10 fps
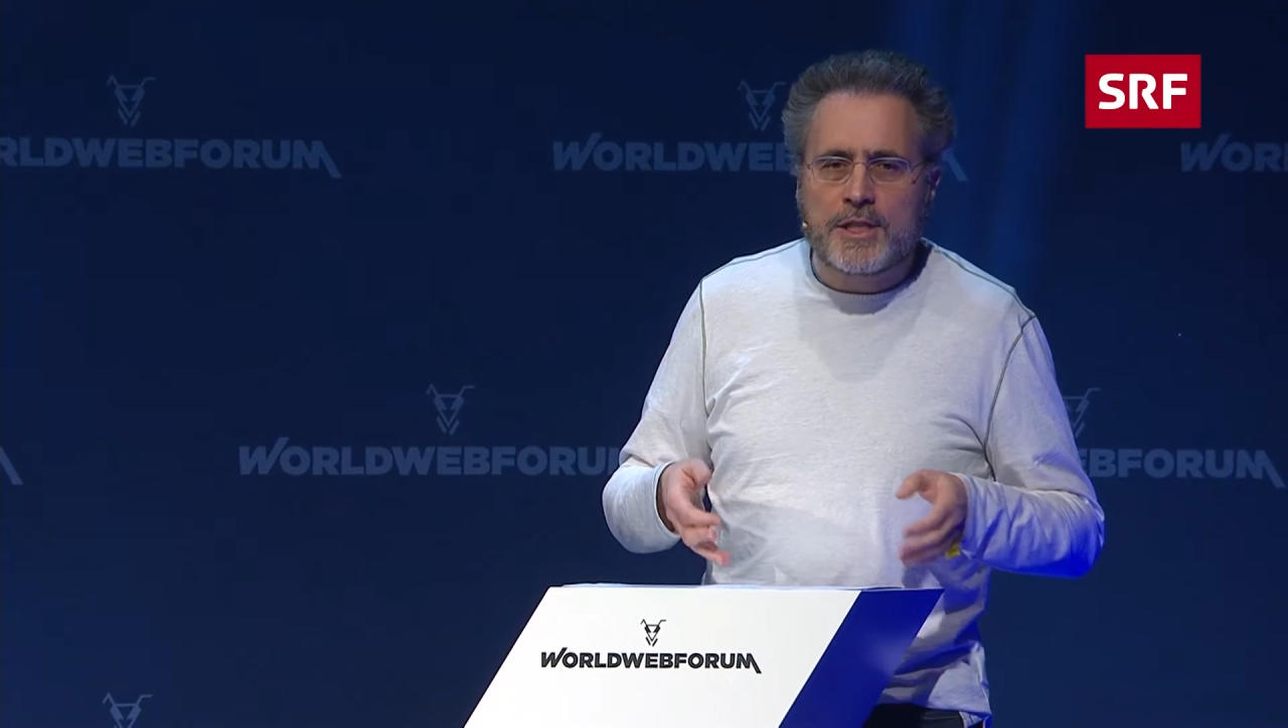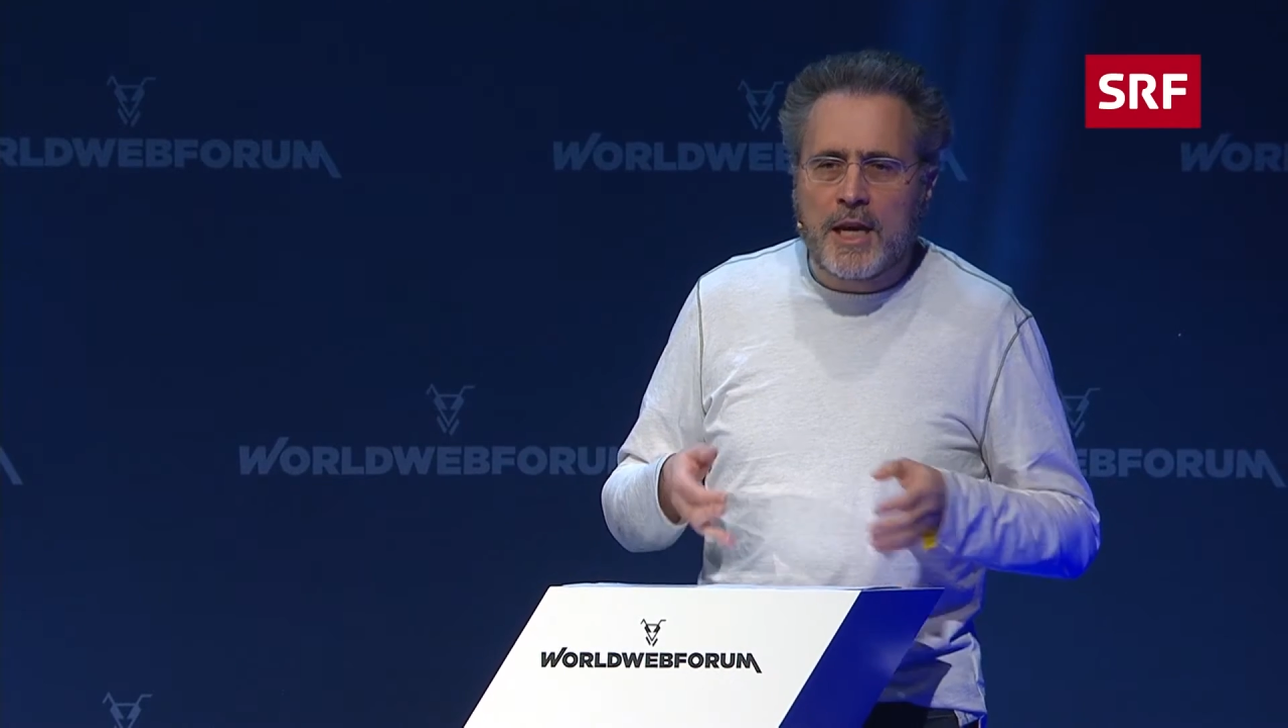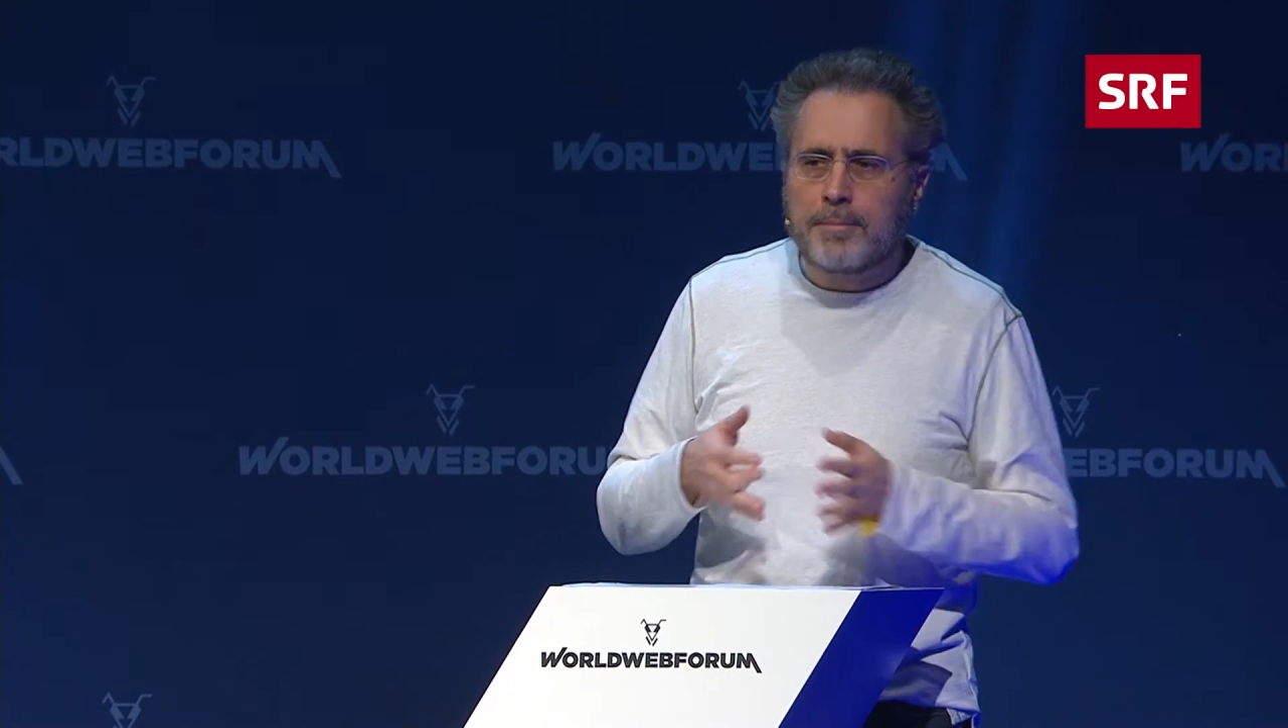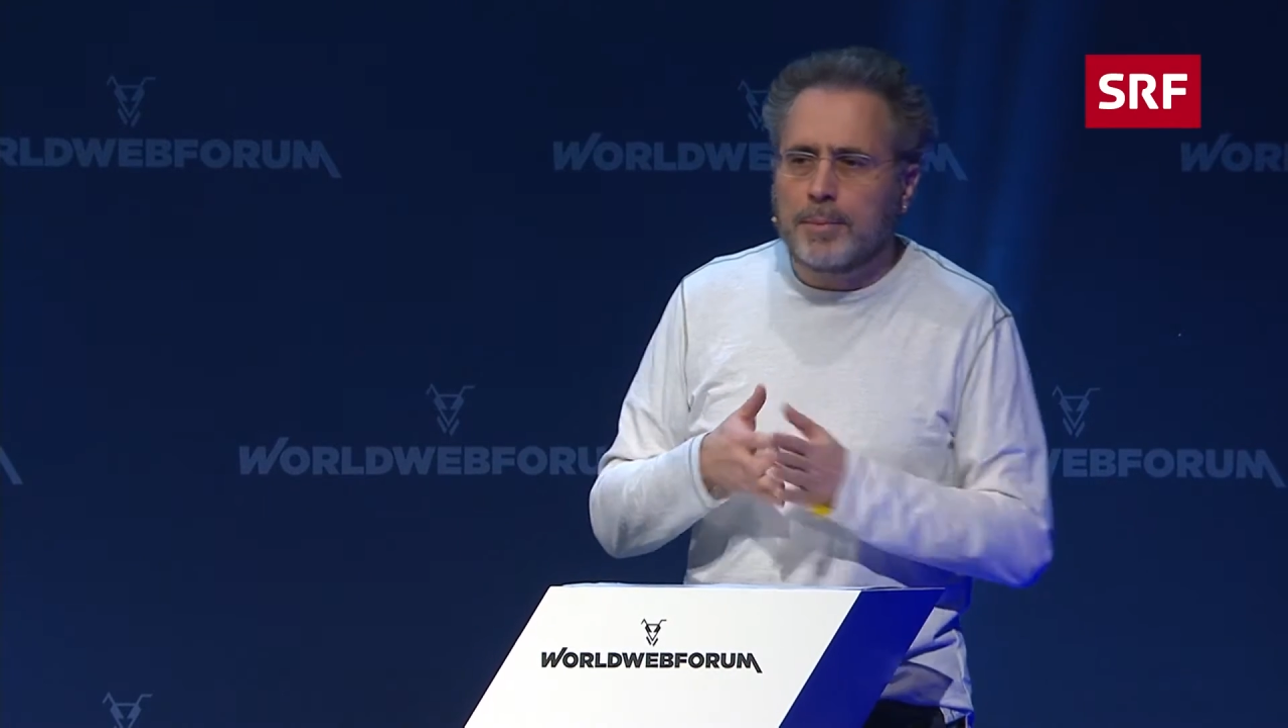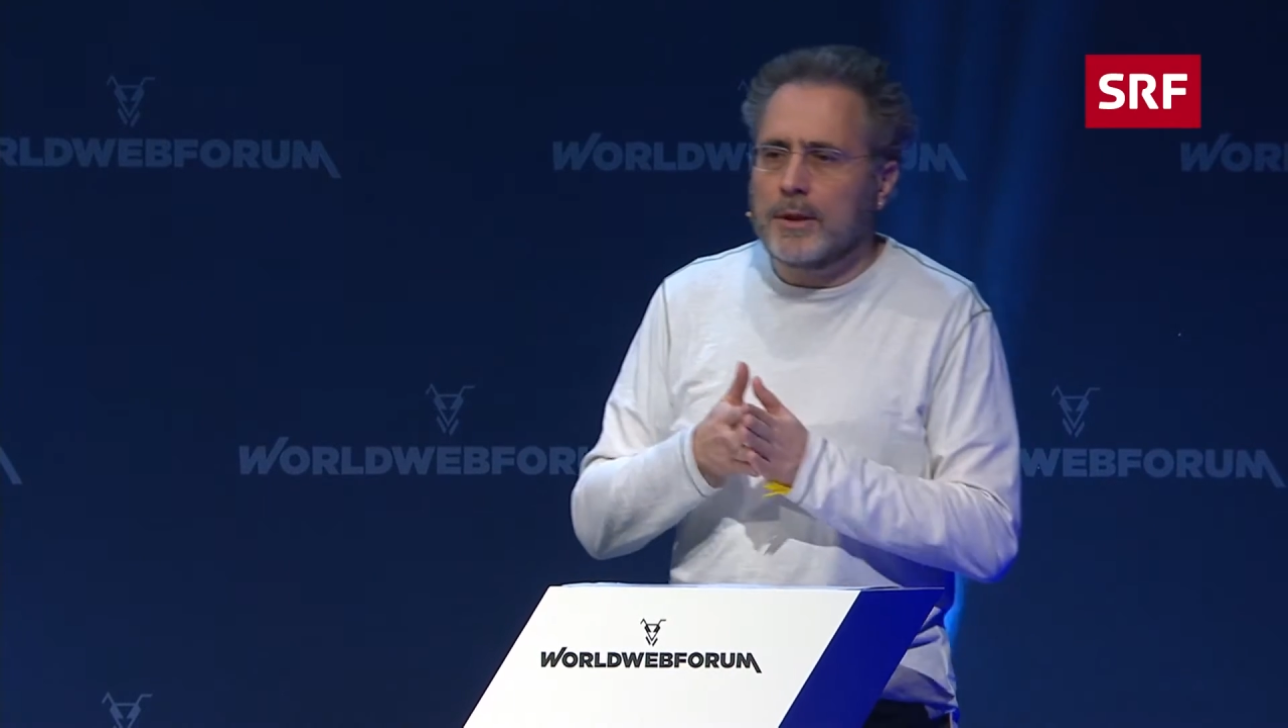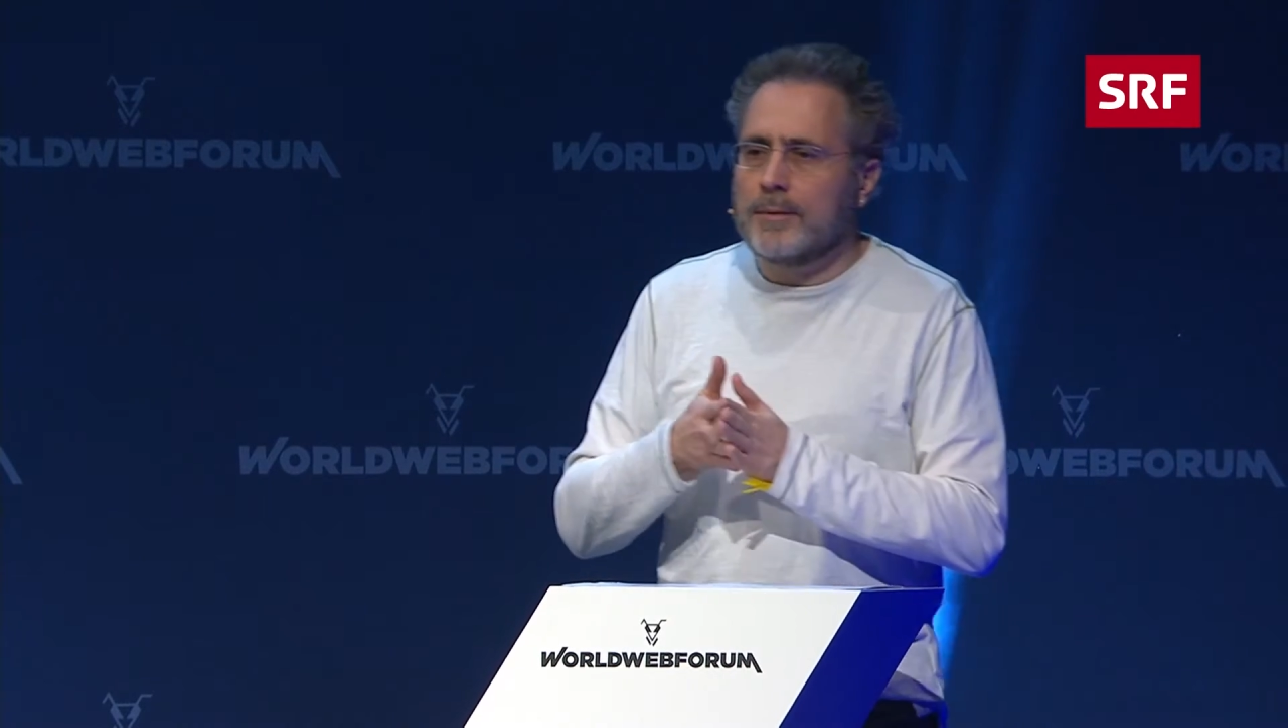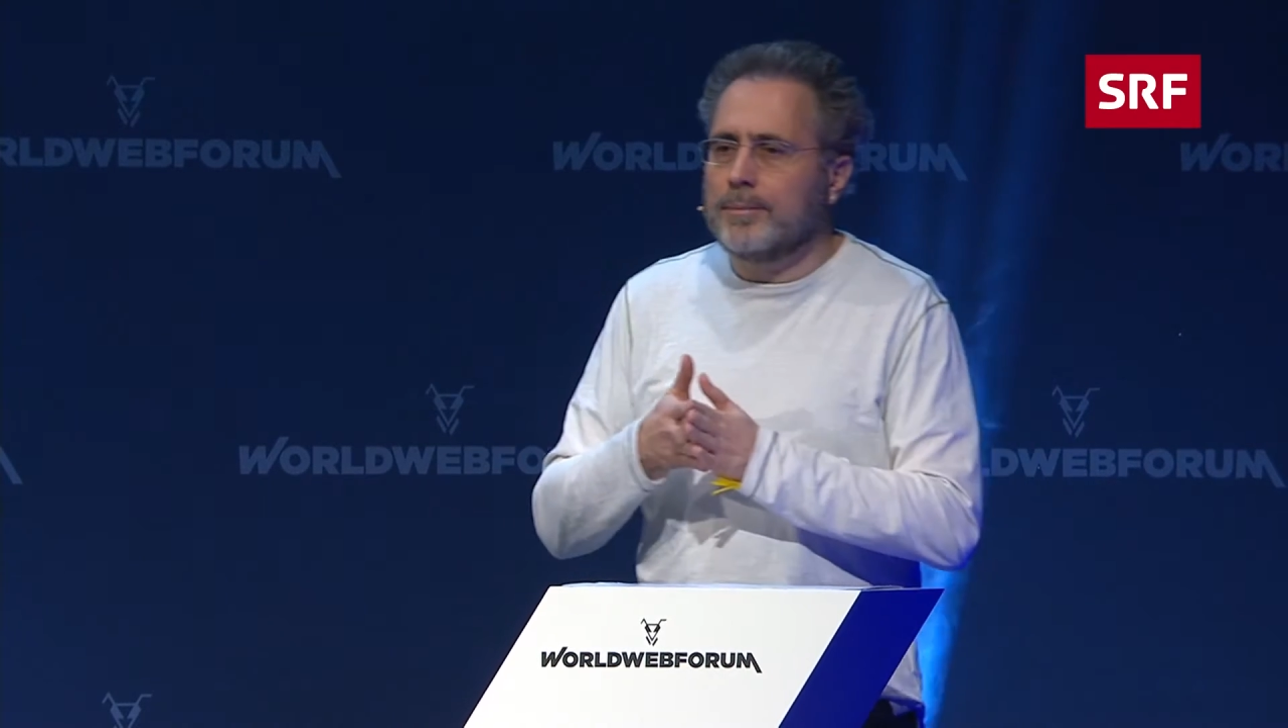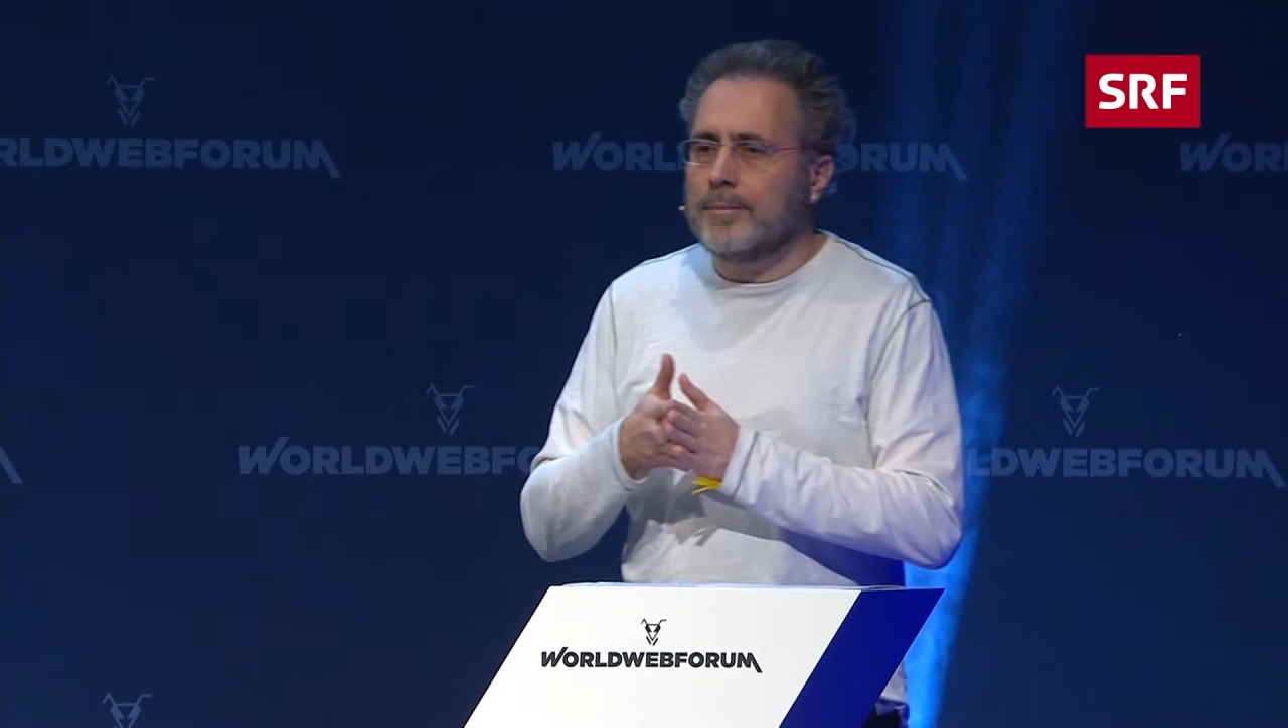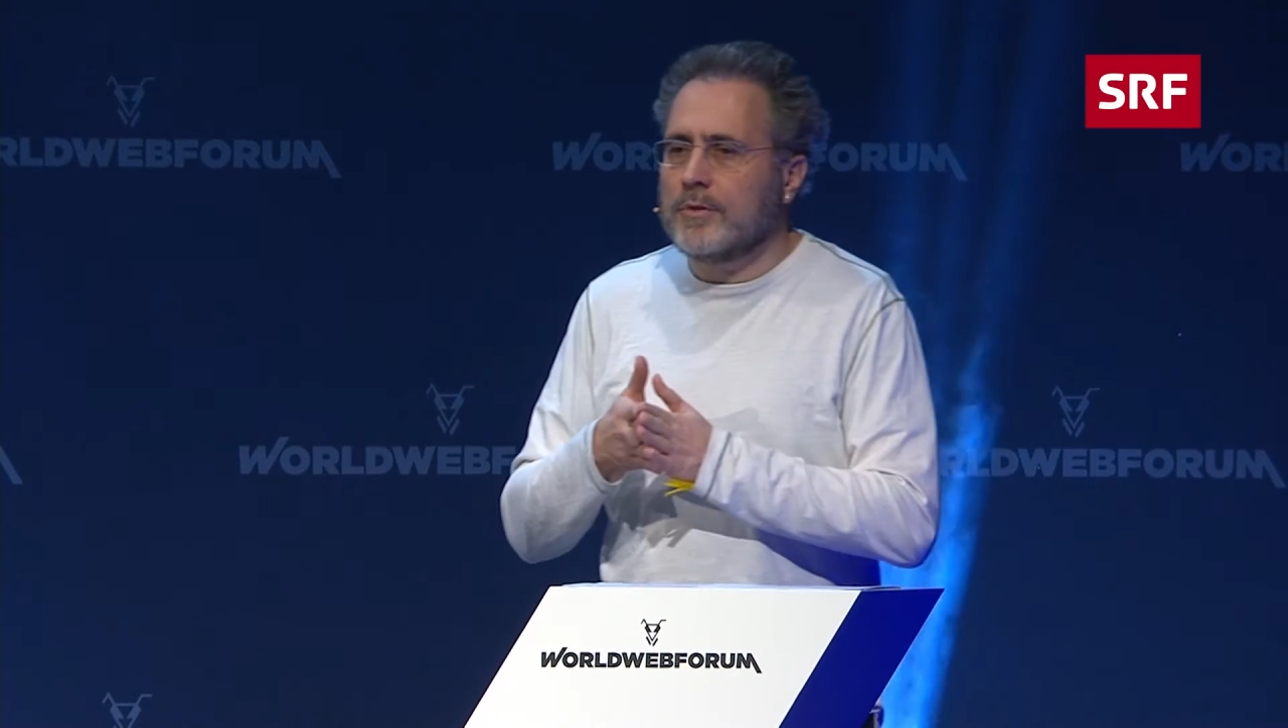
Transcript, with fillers: example,